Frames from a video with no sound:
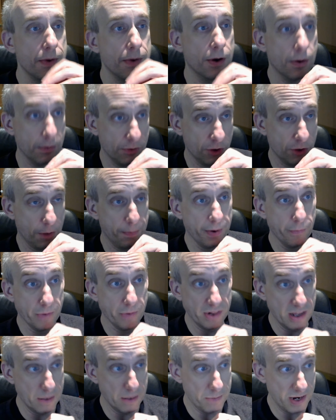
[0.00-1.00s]
it on topic
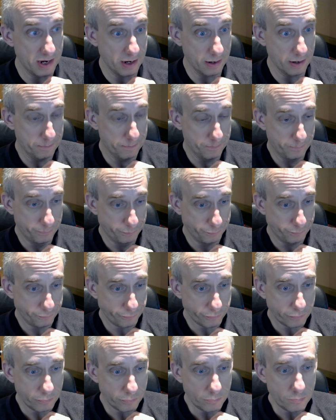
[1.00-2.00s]
with the Amiga,
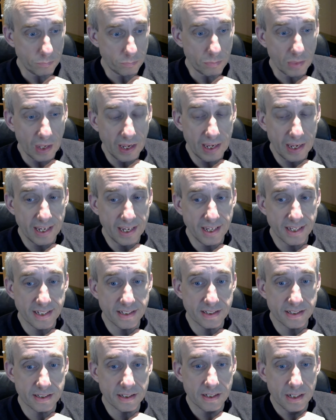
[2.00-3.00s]

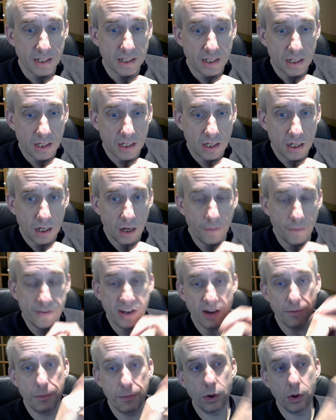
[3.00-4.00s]
is
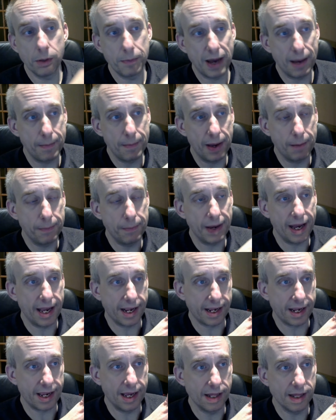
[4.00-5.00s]
obviously I bought the Batman
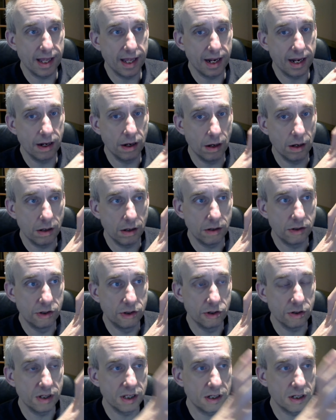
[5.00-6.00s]
pack, and then
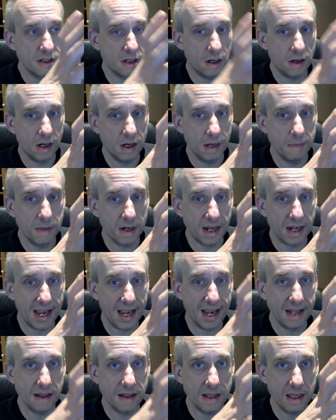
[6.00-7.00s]
during the time that I
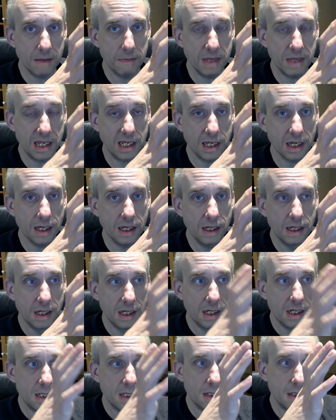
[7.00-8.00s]
had the Amiga,
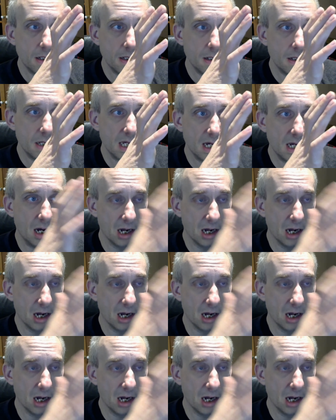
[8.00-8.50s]
I